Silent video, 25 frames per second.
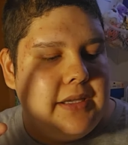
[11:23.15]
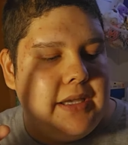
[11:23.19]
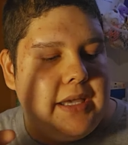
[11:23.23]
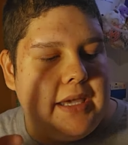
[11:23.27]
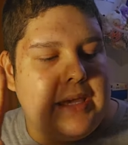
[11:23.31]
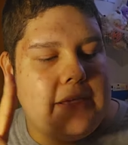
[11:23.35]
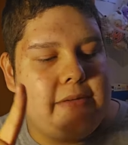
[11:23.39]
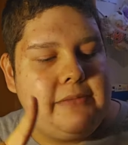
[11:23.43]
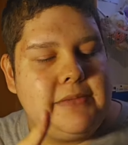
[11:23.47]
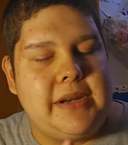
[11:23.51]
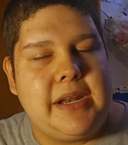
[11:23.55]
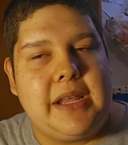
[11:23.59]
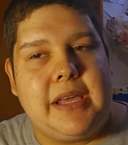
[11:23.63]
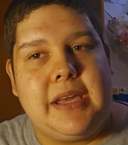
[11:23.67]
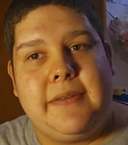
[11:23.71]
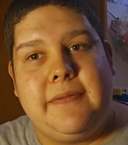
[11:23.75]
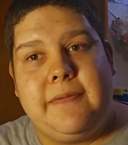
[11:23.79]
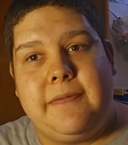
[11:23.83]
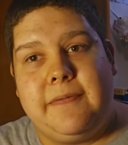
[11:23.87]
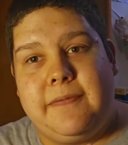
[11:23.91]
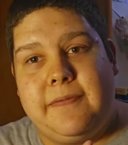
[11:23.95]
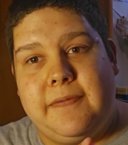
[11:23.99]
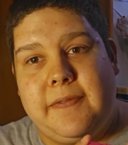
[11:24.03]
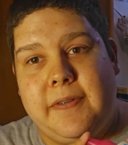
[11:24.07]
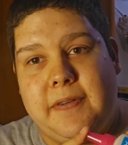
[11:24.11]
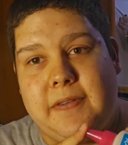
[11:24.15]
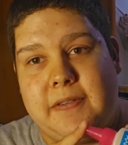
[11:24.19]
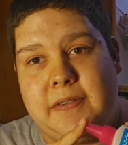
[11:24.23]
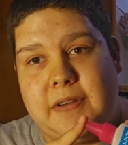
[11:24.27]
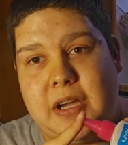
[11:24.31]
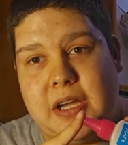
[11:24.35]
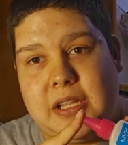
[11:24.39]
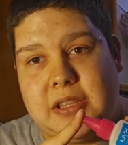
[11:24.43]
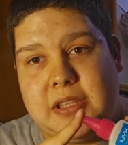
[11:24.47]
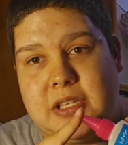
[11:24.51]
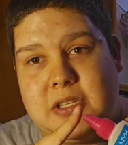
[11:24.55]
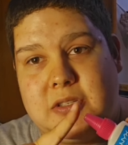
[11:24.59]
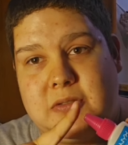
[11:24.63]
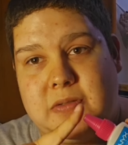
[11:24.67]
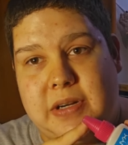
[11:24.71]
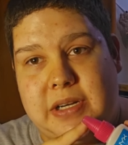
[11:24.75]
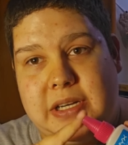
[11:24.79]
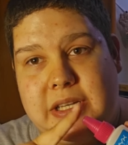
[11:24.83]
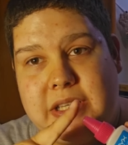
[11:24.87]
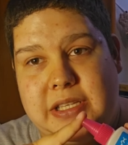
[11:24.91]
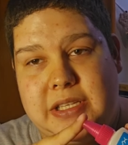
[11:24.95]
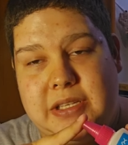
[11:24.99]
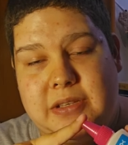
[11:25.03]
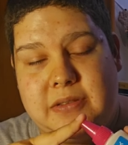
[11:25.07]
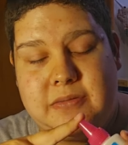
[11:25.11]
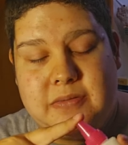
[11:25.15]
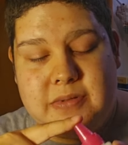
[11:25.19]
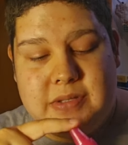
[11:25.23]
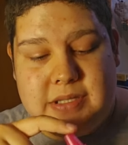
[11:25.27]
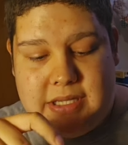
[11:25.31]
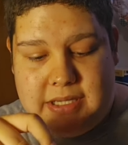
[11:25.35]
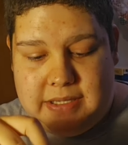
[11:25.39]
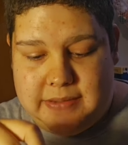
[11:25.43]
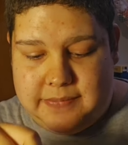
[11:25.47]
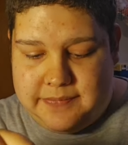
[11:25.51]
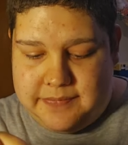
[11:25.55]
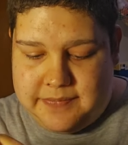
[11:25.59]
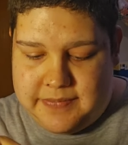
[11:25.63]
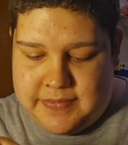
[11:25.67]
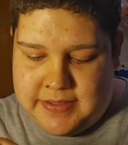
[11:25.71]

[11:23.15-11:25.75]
And when I got to try to use it,